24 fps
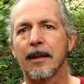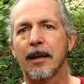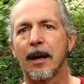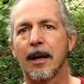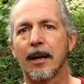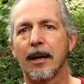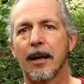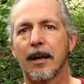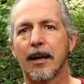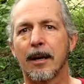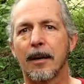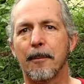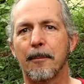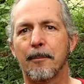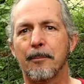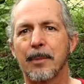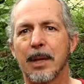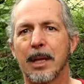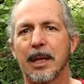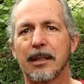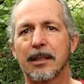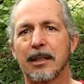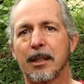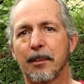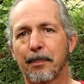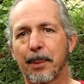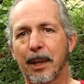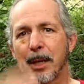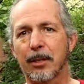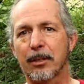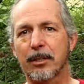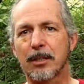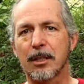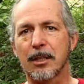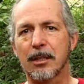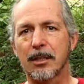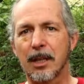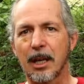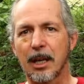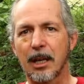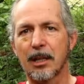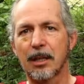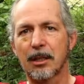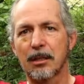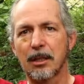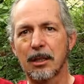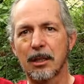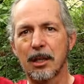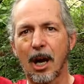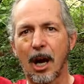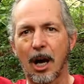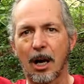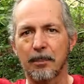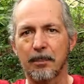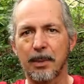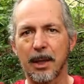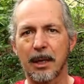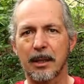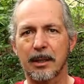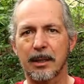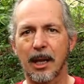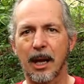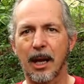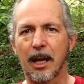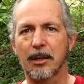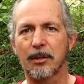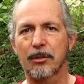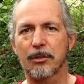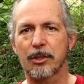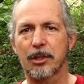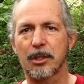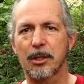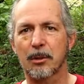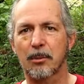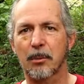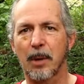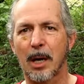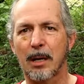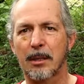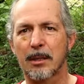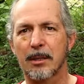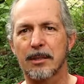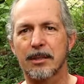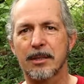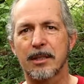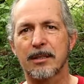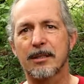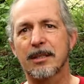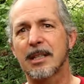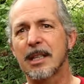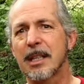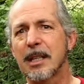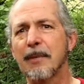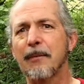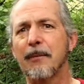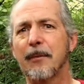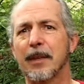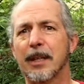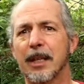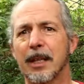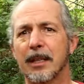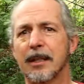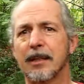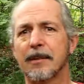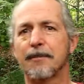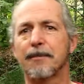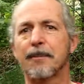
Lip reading: In comparison, the ambient energy around us is infinite.